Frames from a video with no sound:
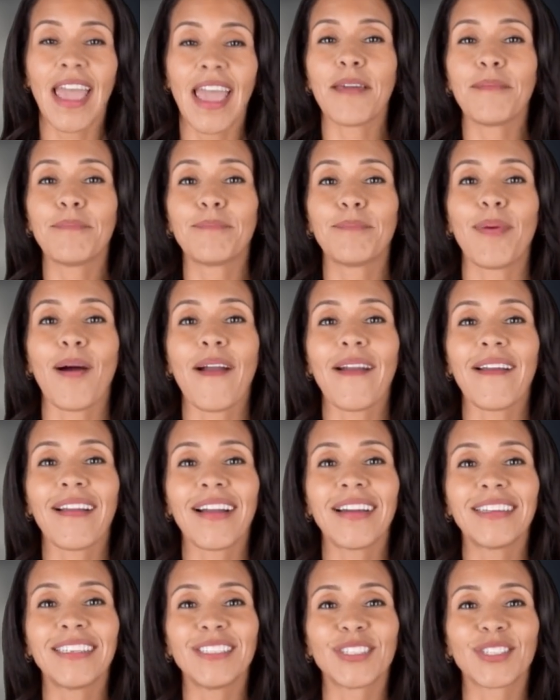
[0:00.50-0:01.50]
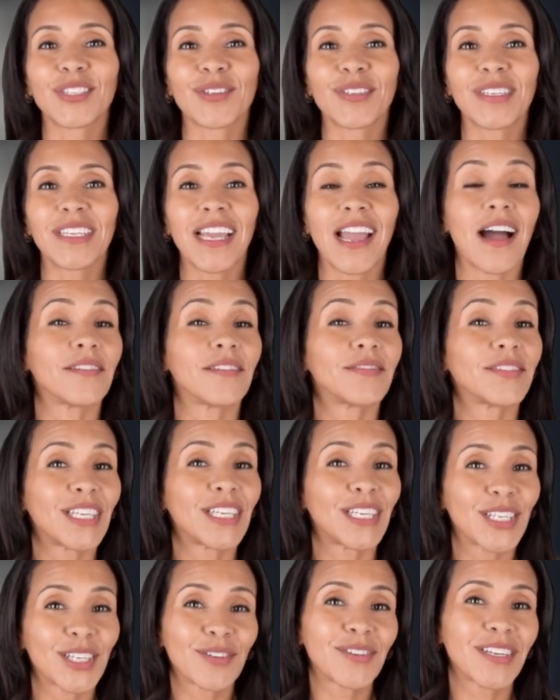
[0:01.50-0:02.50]
embark on a journey of
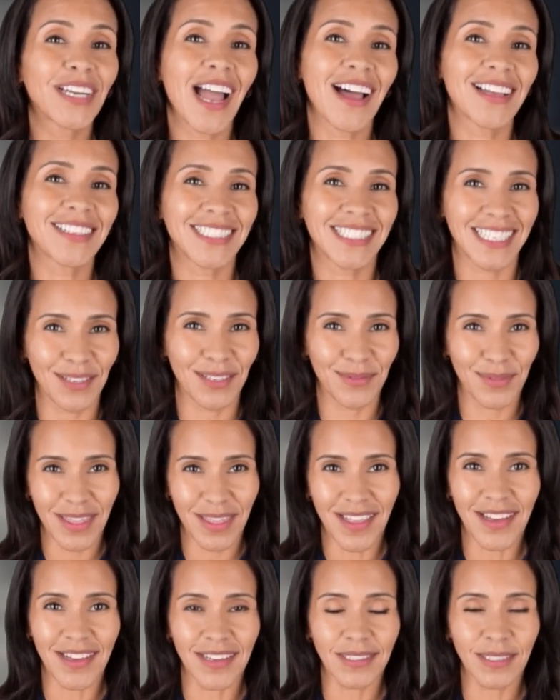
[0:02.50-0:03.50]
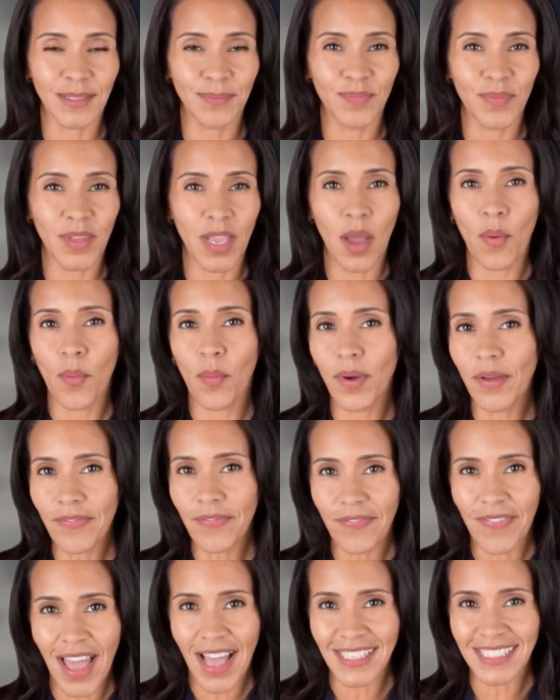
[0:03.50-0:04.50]
curiosity with us. What
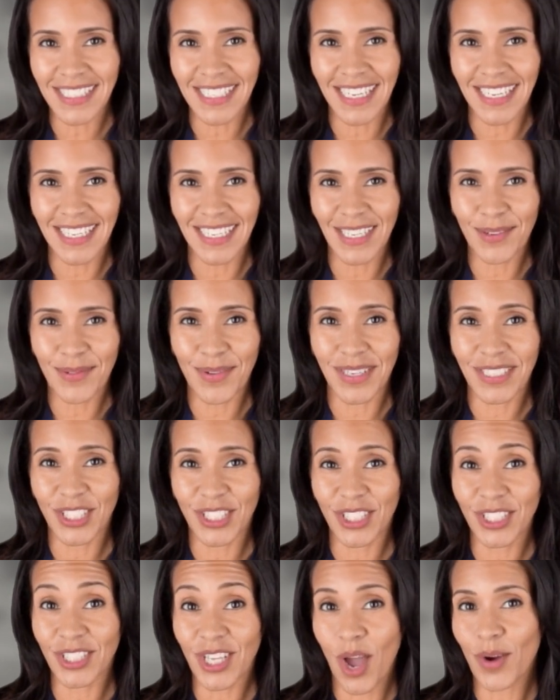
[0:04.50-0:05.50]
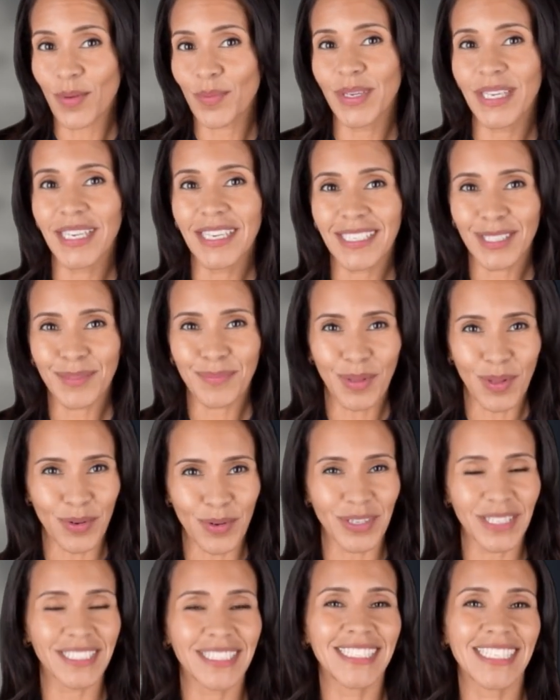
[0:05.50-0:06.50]
fascinating questions are we
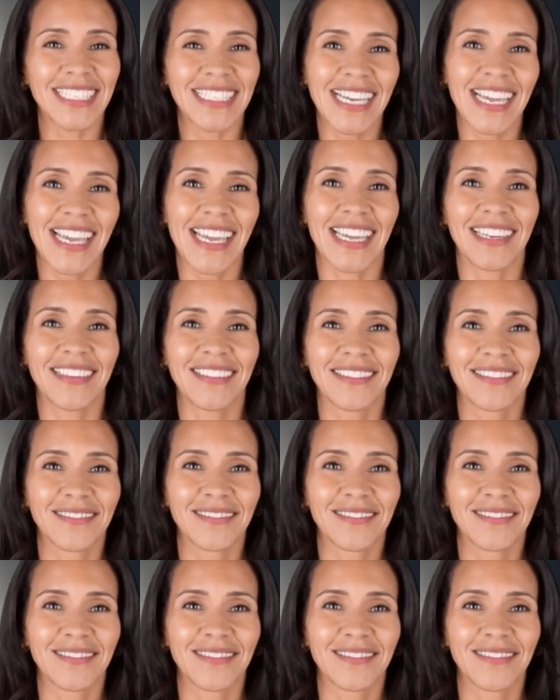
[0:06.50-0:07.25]
exploring today?